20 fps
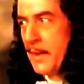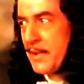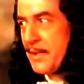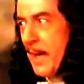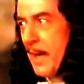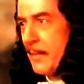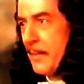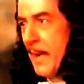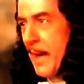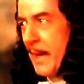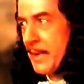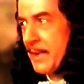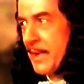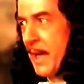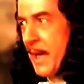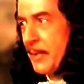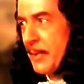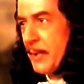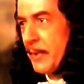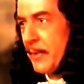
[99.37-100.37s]
This young
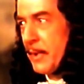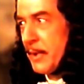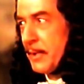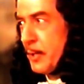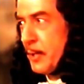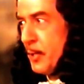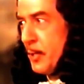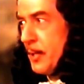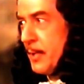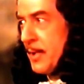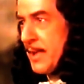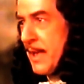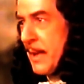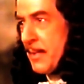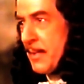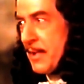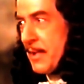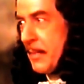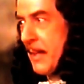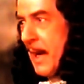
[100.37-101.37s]
man's hatred for the Doones
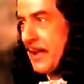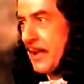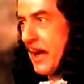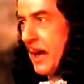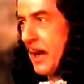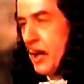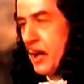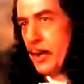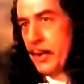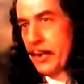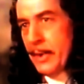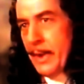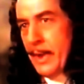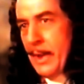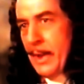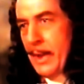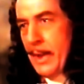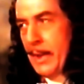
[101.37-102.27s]
seems to match our own.